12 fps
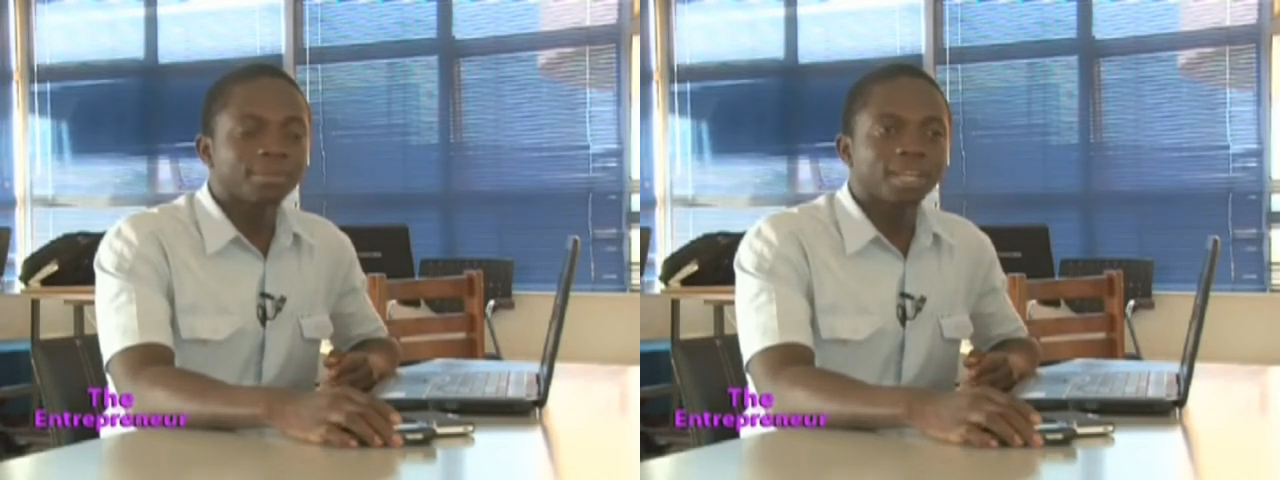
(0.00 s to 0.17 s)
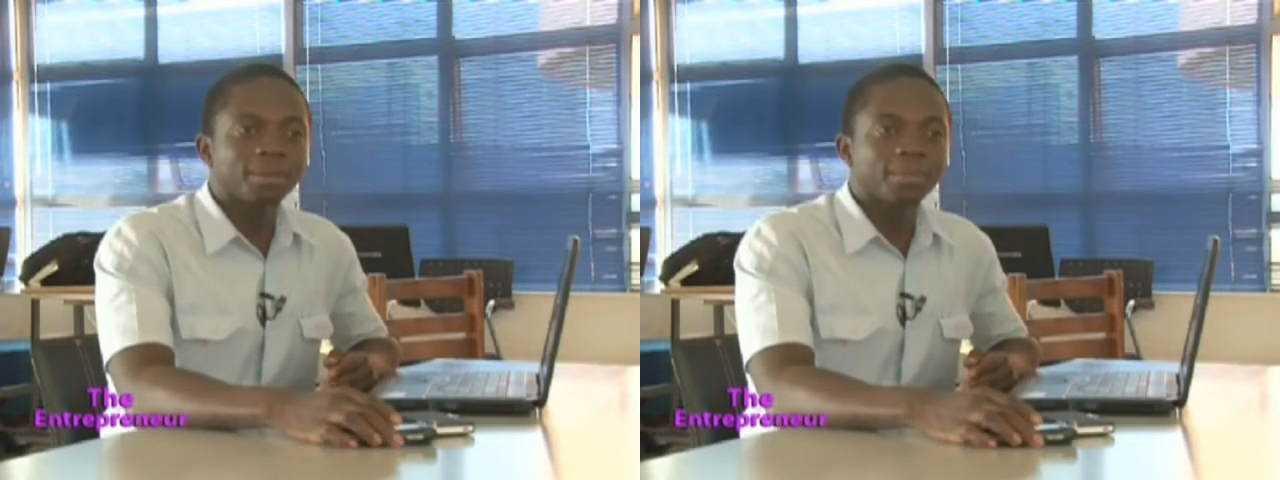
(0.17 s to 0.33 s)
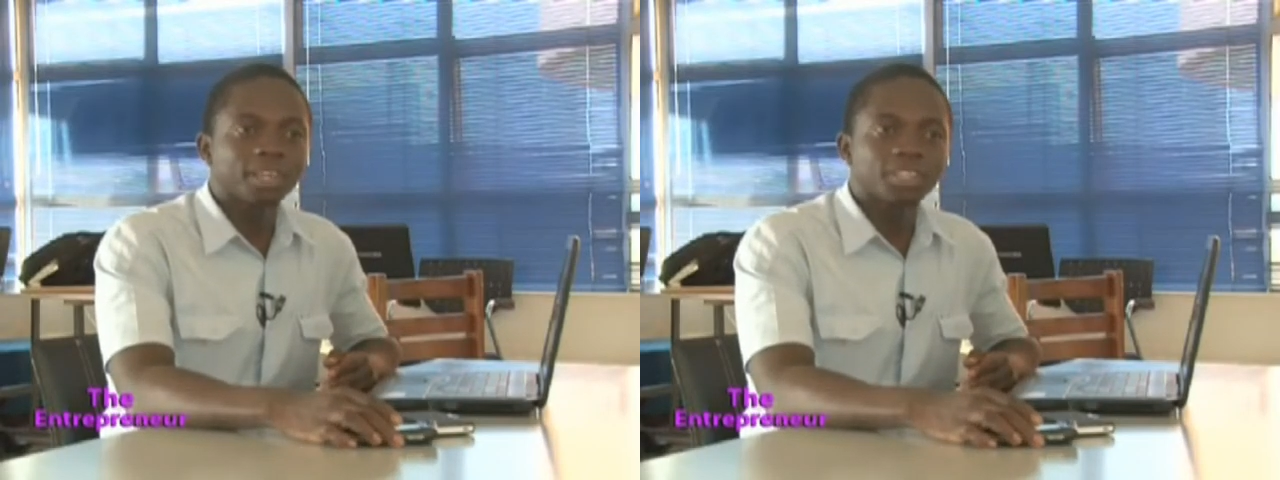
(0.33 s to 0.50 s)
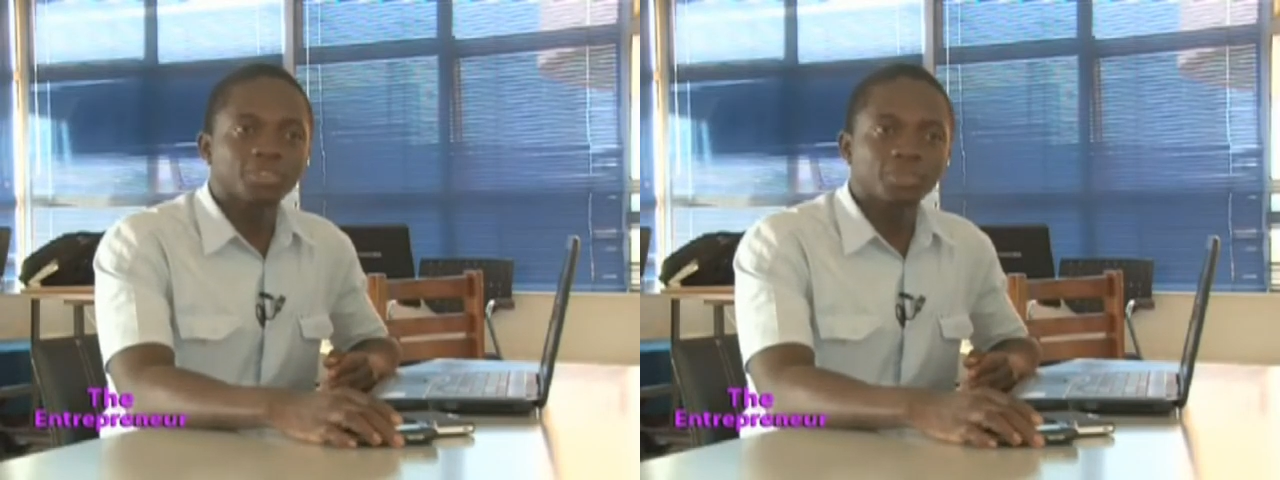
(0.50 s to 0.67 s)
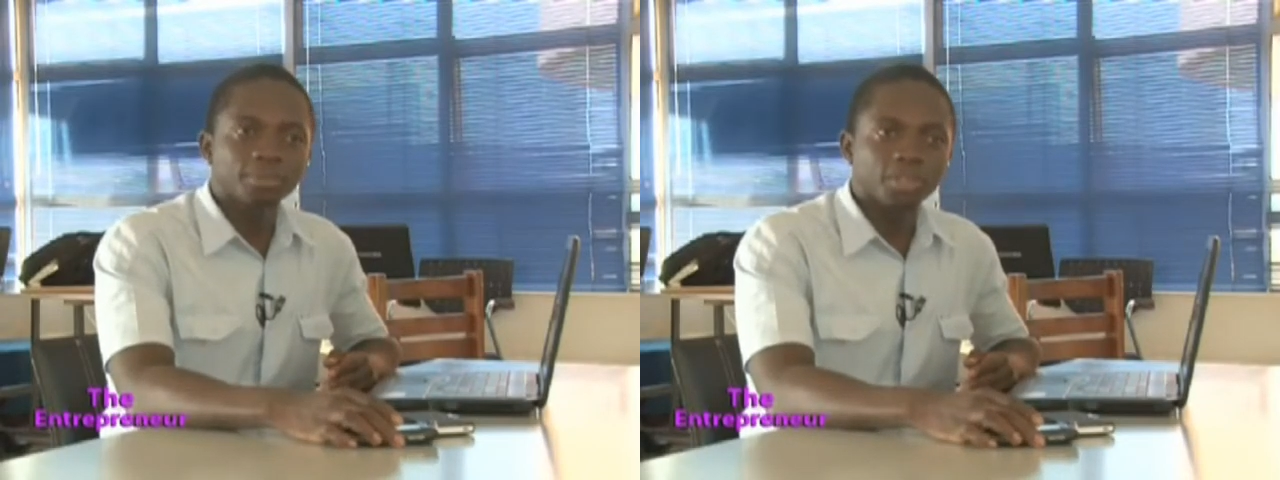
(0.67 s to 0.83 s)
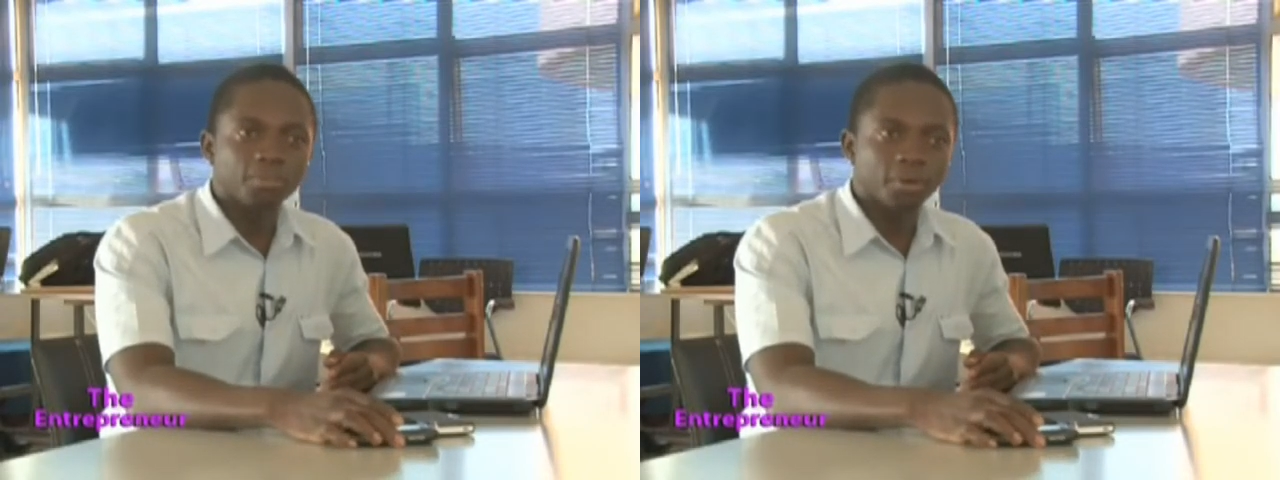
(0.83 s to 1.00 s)
becoming
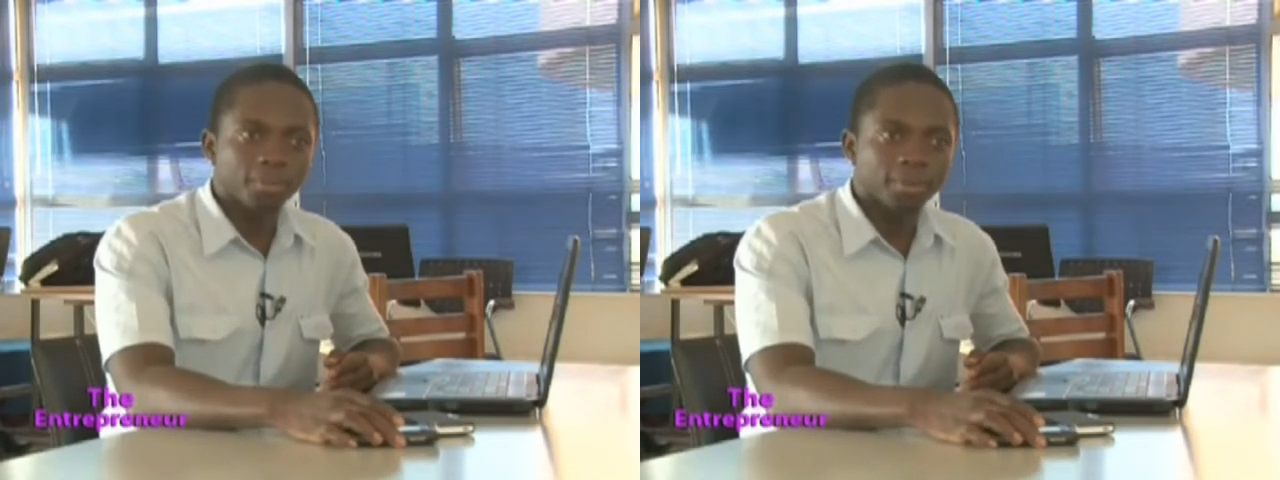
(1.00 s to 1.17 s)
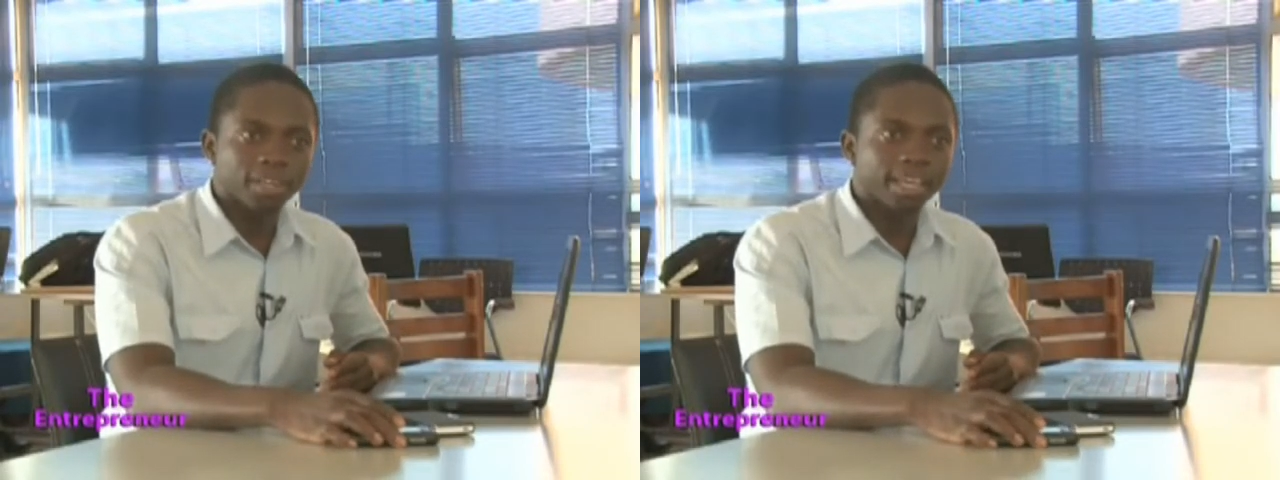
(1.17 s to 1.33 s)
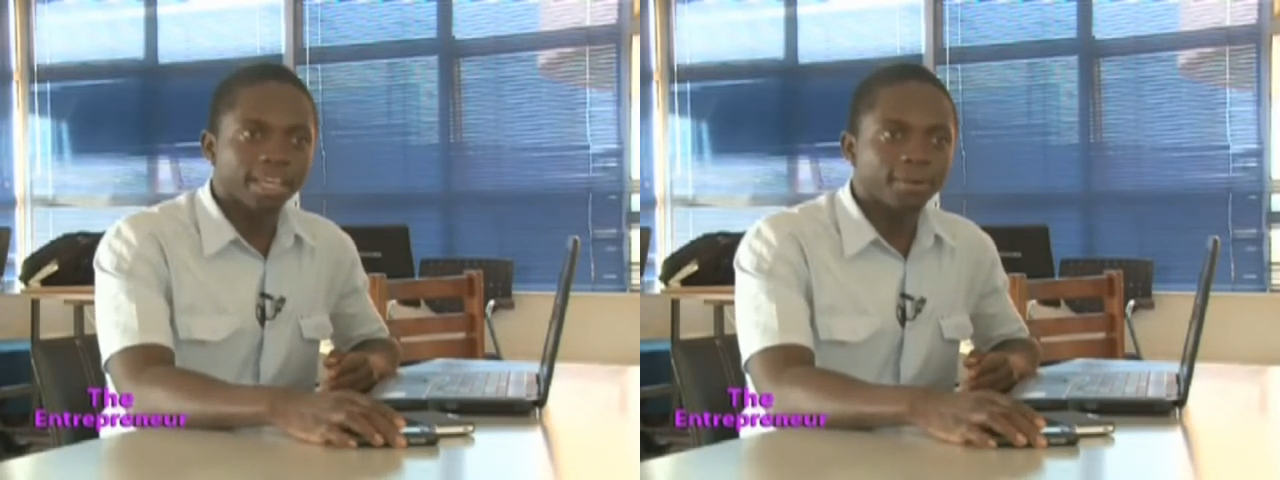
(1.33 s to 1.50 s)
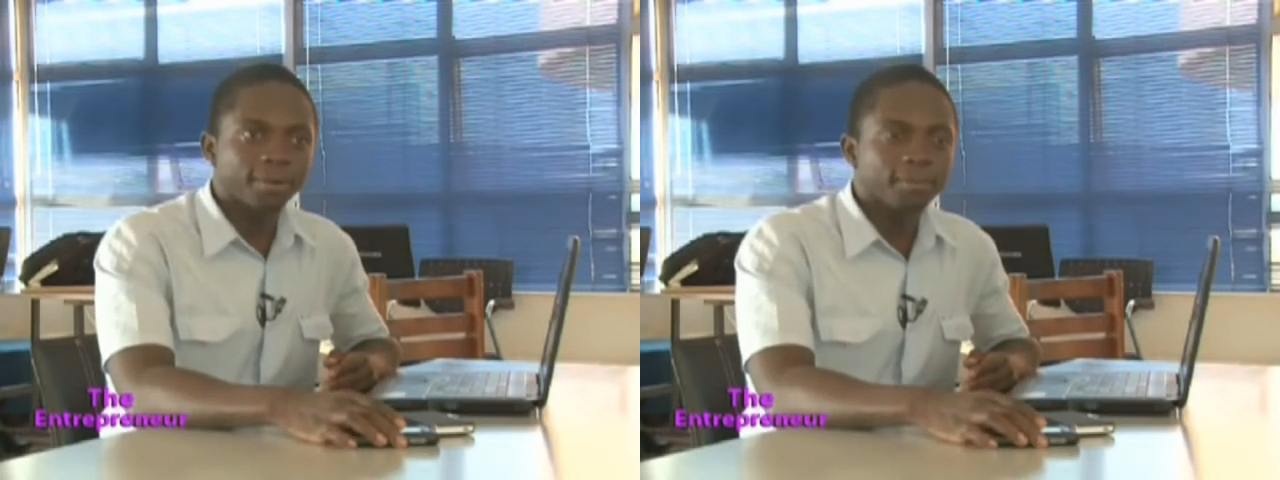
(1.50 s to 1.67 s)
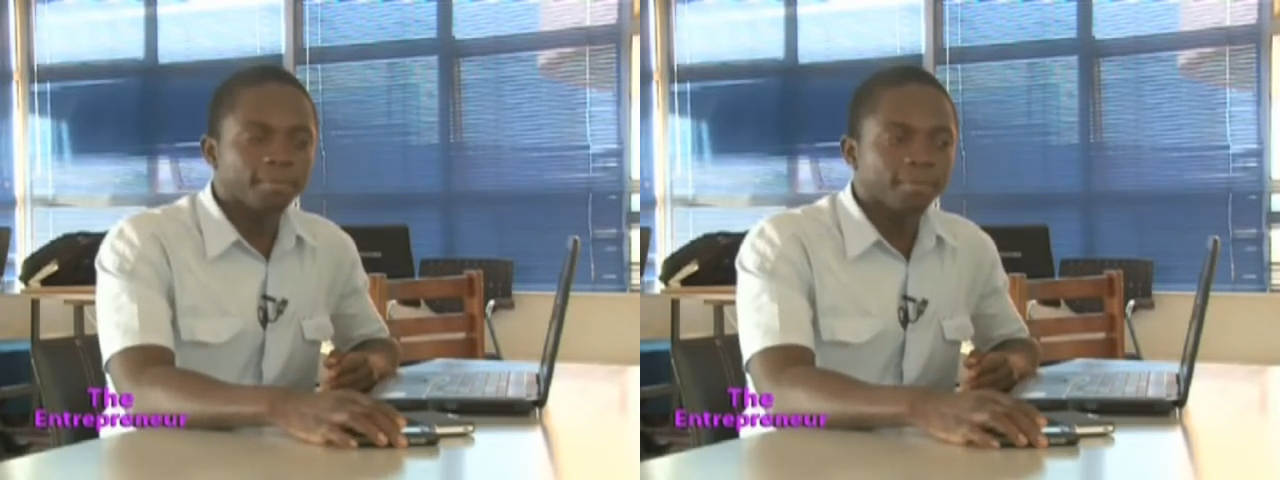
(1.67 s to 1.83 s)
extremely popular now.